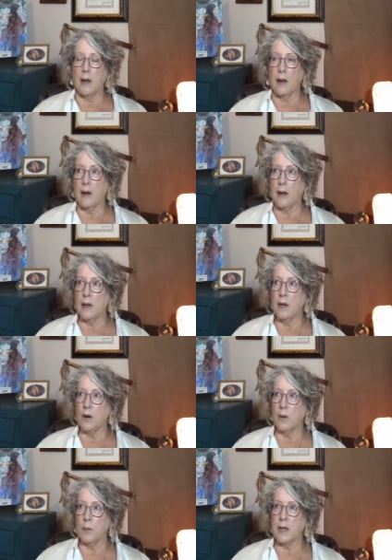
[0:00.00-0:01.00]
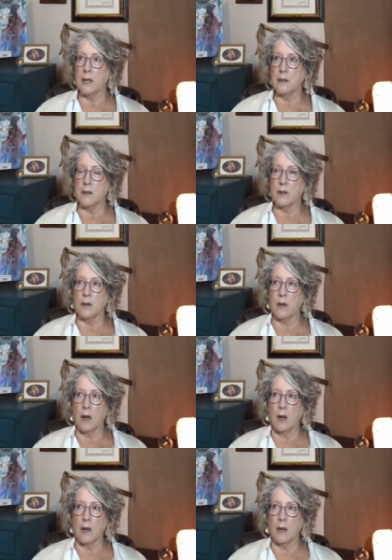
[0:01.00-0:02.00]
And I hear, because
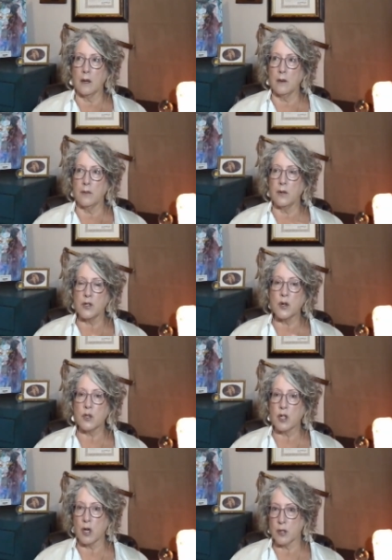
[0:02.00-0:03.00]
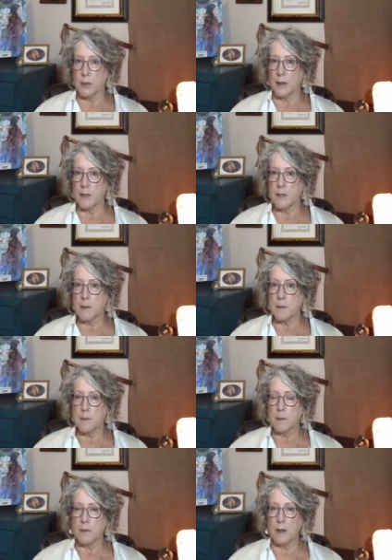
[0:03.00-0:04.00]
there's no judgment,
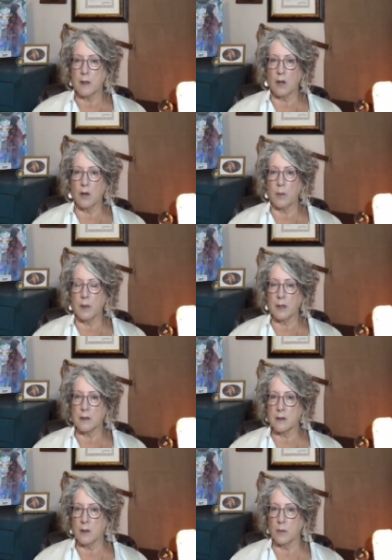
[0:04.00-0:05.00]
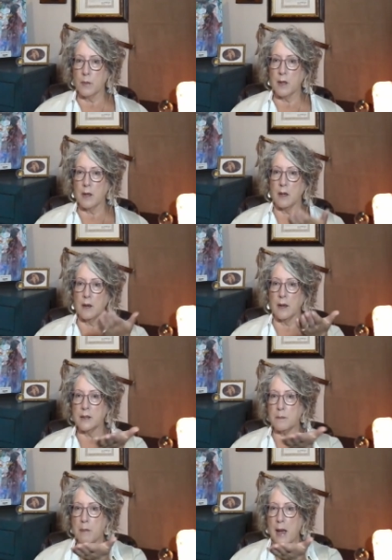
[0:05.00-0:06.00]
you know, because there'll be a
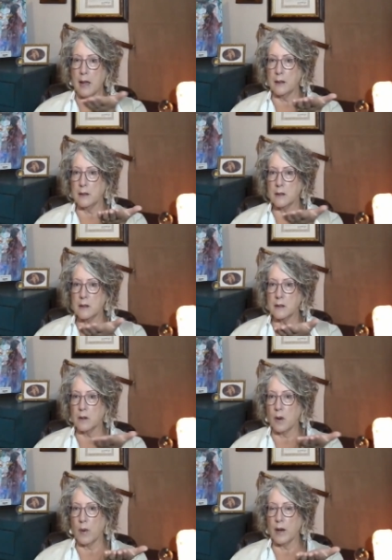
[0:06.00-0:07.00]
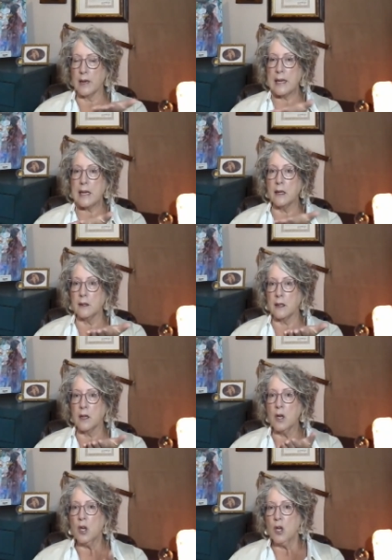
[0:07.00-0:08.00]
nice balance, all right, and healing,
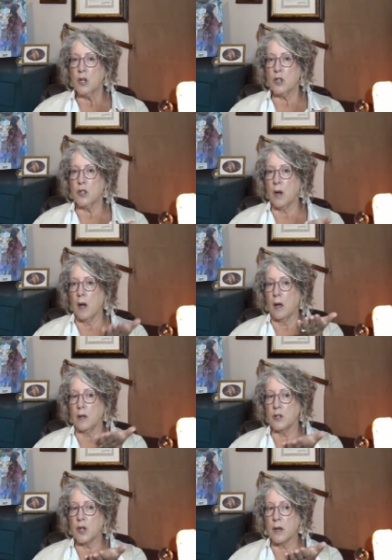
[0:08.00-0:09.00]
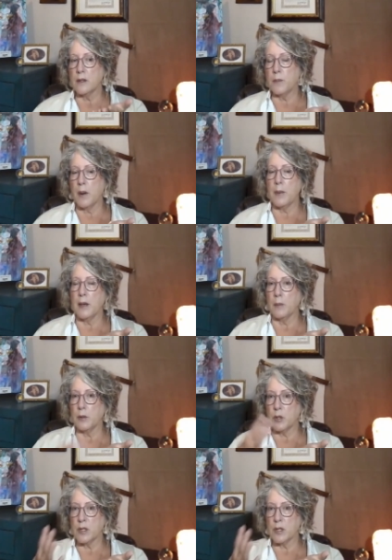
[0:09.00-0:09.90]
just by being able to